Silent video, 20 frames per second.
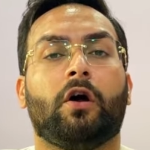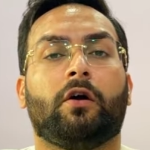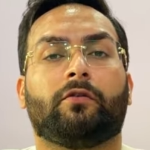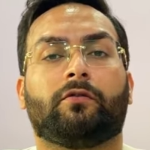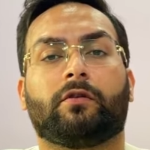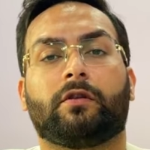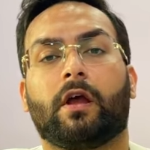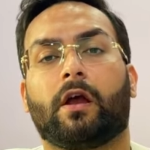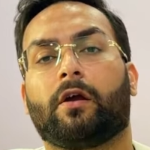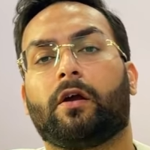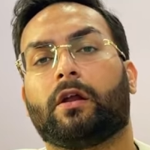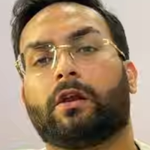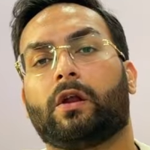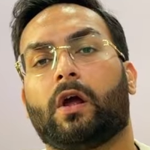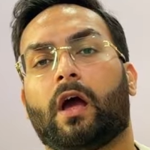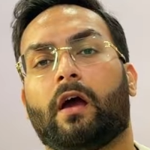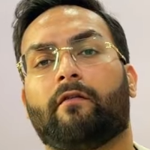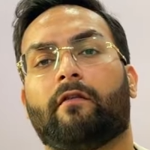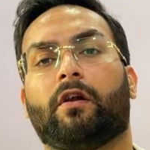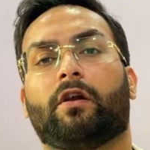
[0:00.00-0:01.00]
So they're going to
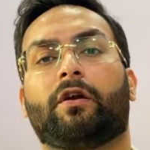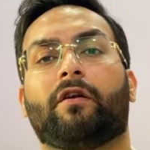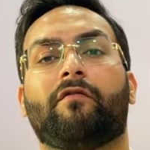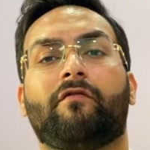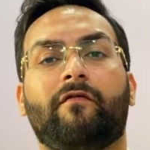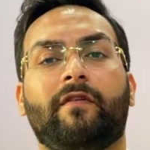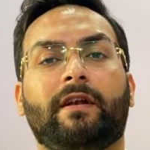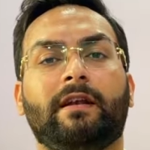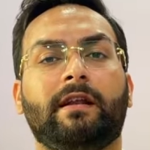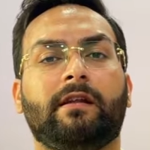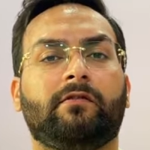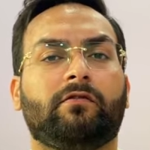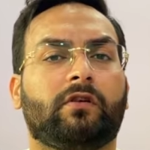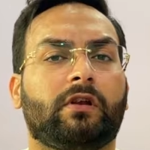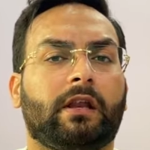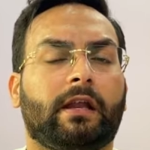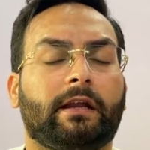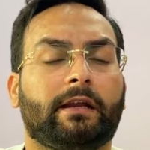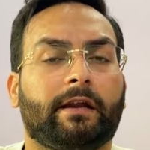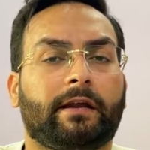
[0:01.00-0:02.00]
have a lot of fitness
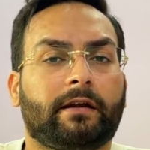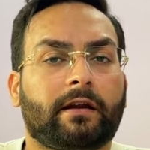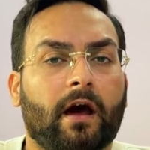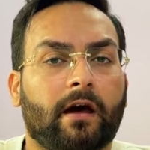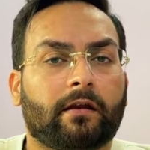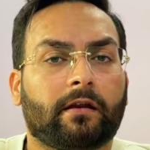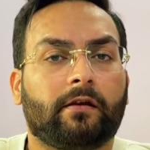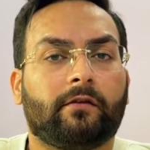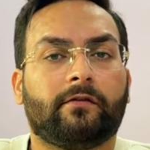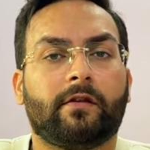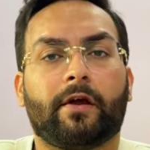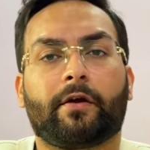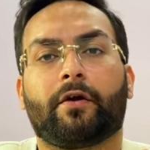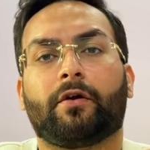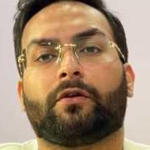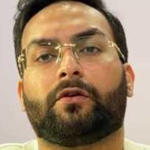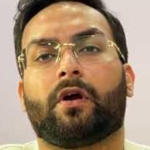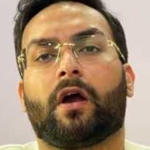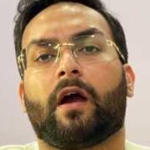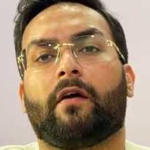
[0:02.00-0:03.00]
related targets. They're
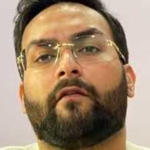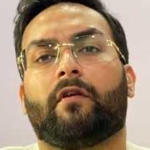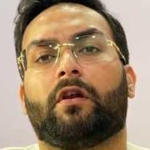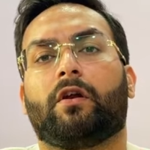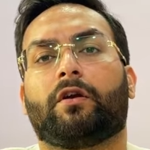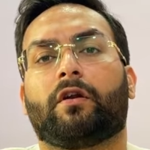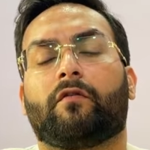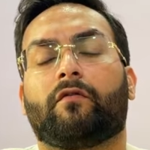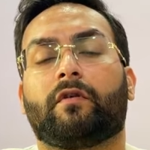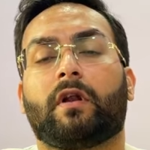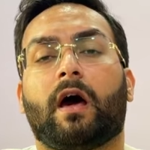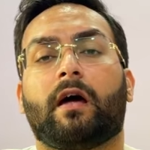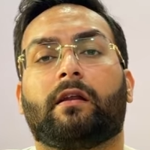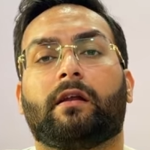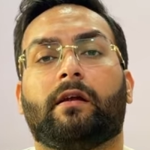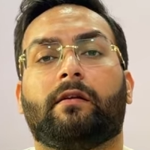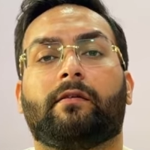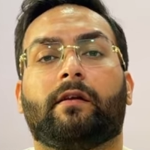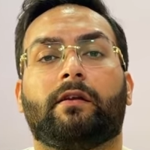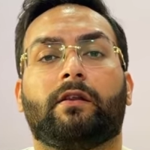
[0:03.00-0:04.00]
going to have a lot of
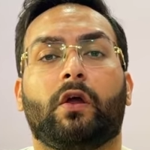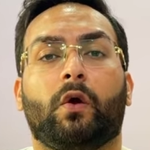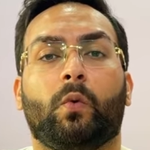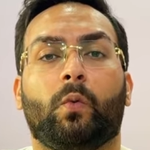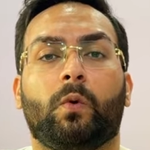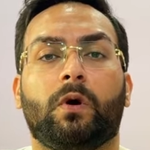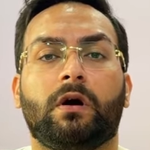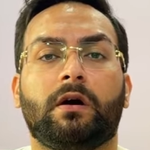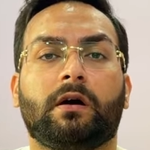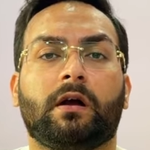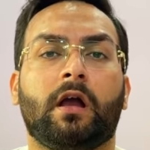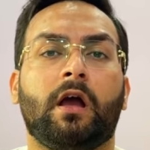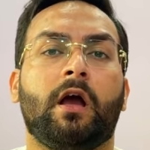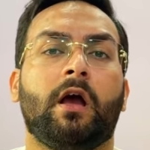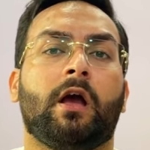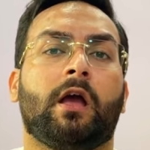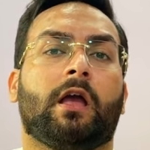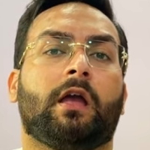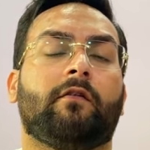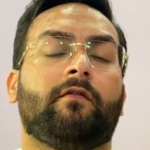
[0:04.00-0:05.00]
targets at their work,
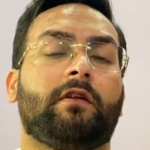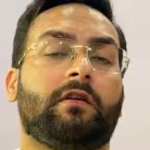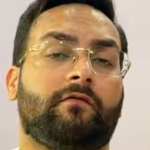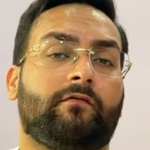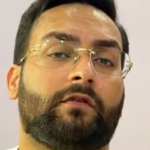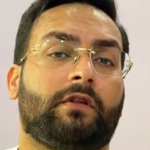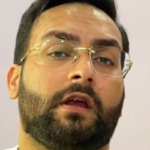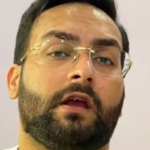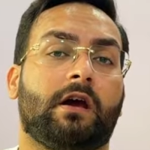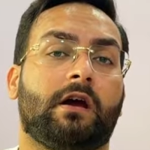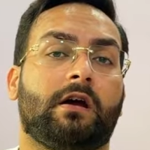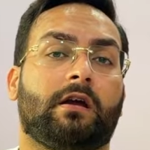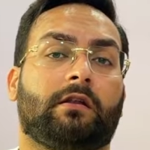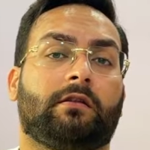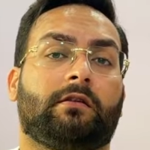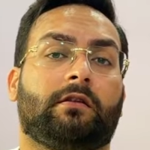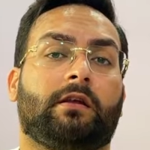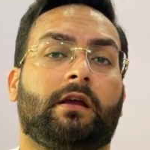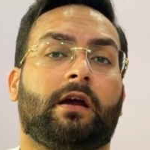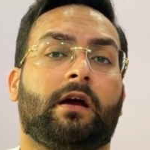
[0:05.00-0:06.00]
even
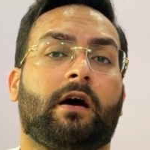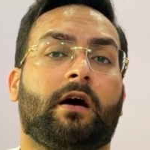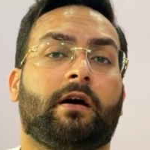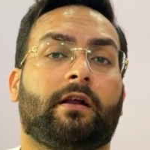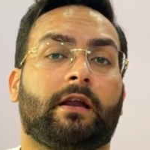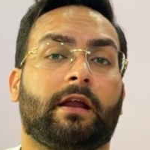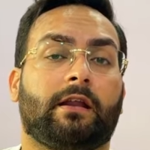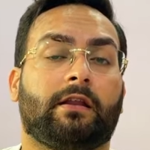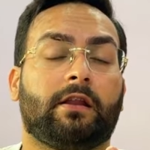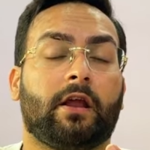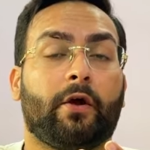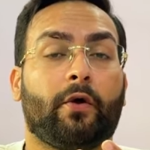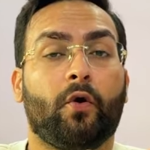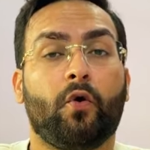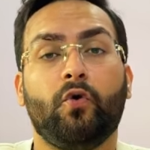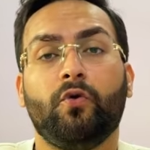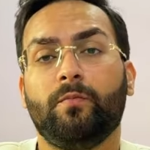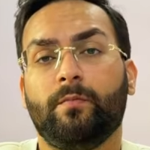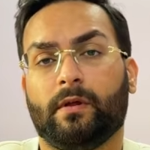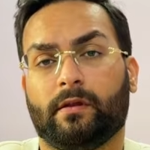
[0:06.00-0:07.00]
if they are in their
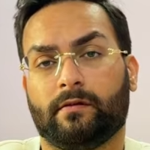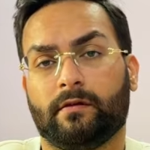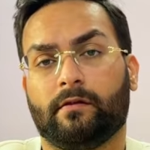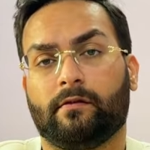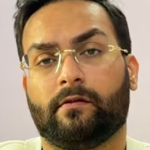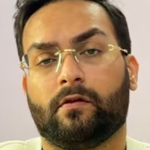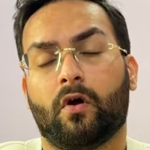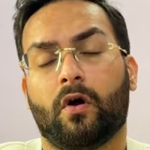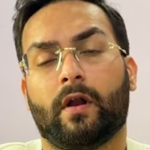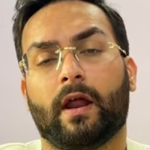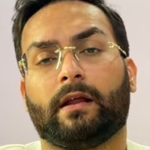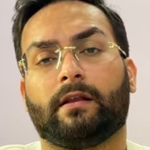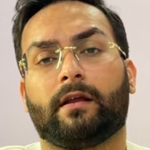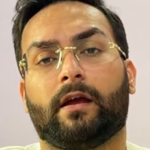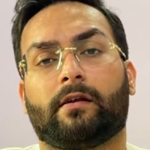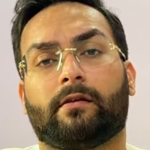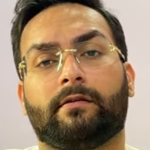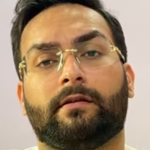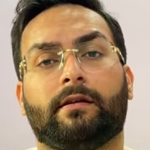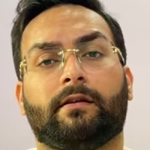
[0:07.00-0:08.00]
own business, right? They
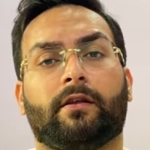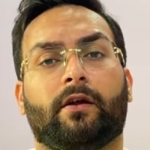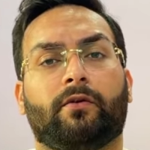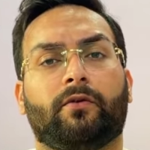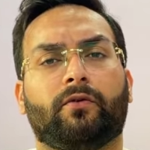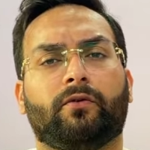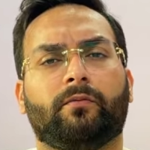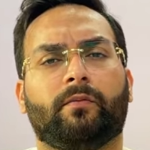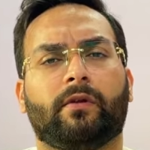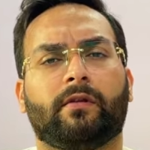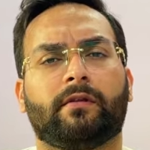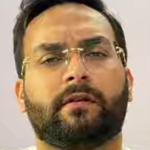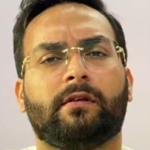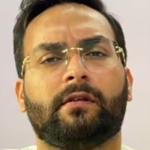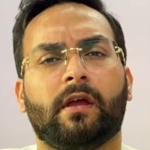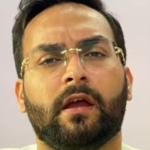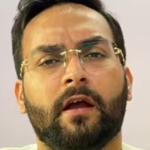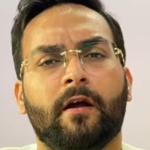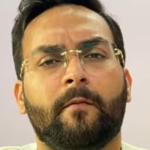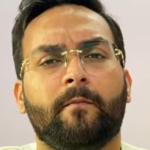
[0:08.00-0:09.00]
are running their own business.